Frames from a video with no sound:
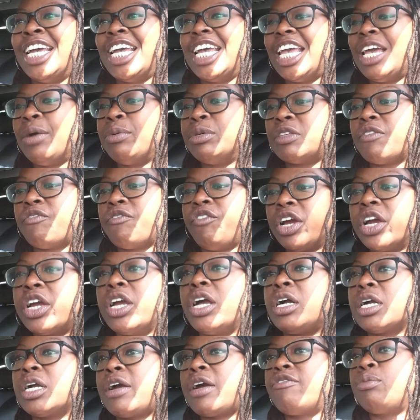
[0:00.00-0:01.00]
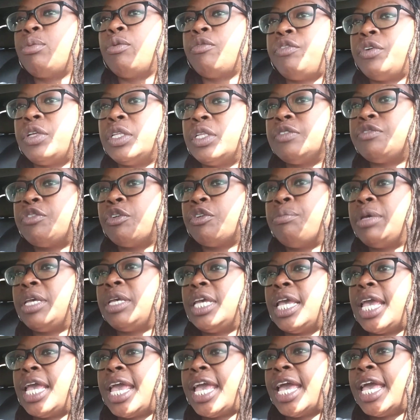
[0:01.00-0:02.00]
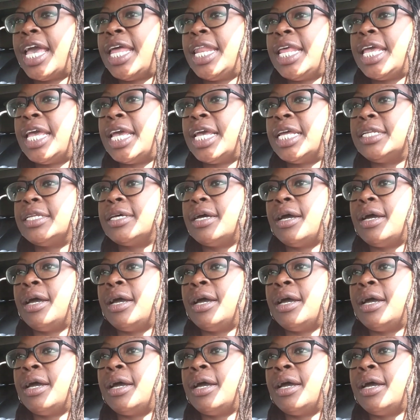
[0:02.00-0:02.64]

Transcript: it was a very uncomfortable feeling for me, and it